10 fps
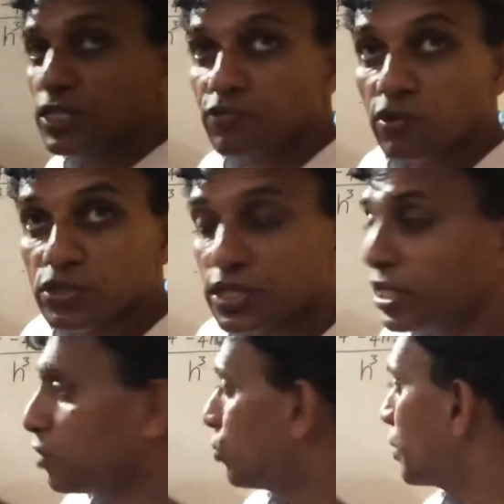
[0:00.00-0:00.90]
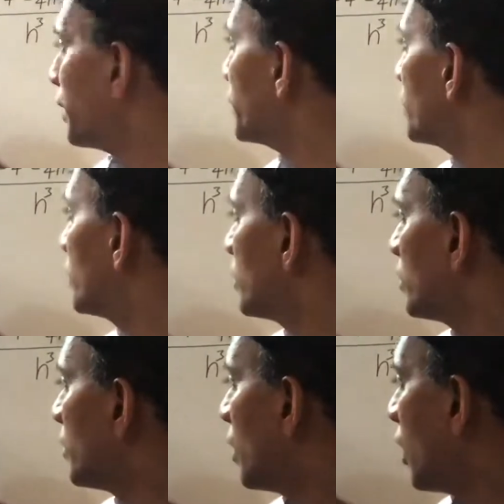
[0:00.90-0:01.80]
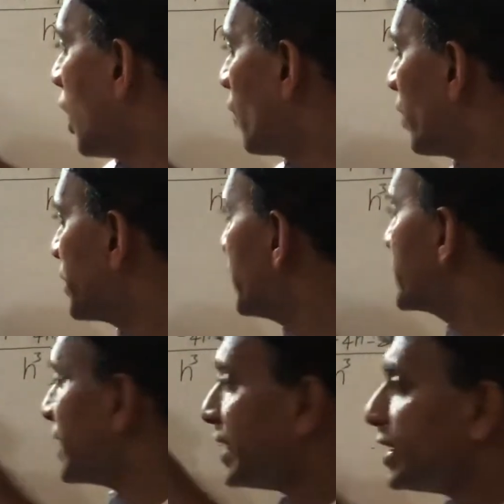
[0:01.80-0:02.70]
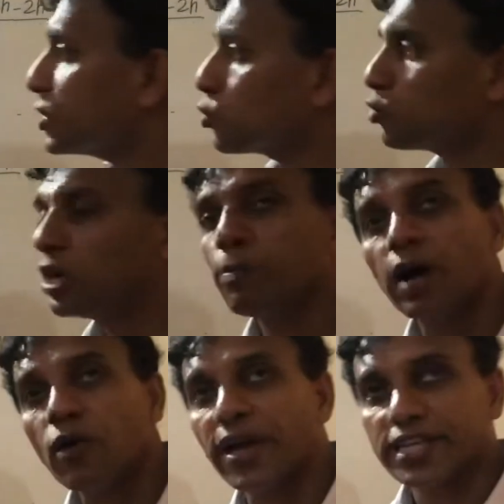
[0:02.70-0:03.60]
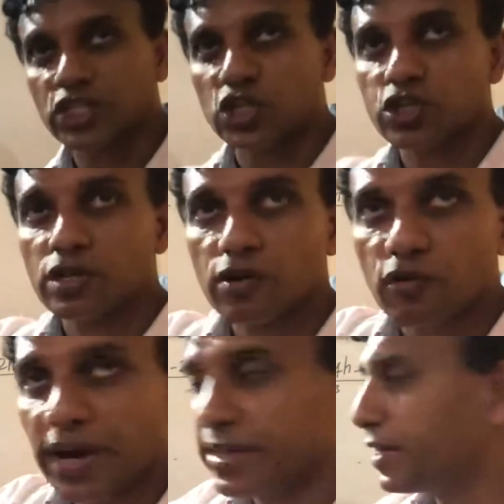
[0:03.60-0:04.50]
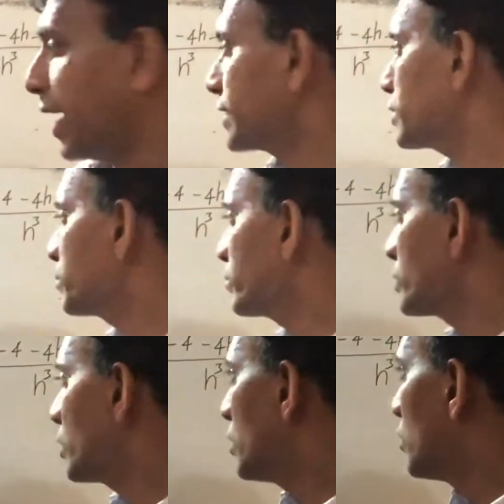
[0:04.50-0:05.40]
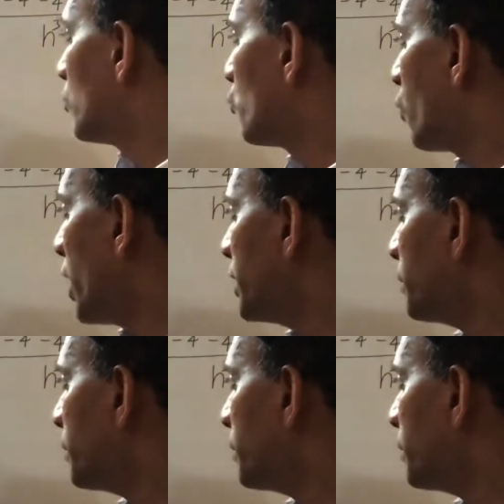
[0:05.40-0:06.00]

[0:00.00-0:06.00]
for 0, right? Now what is e to the power h? Write that. 1